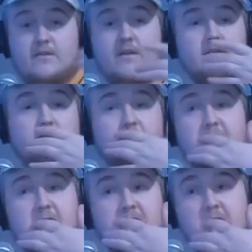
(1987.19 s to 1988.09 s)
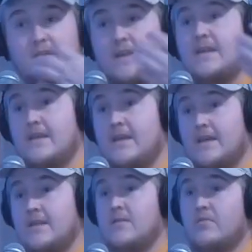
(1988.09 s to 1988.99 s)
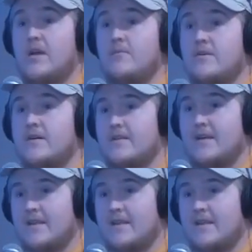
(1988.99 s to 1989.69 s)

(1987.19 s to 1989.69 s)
Jesus, I mean, he, he hit the play button.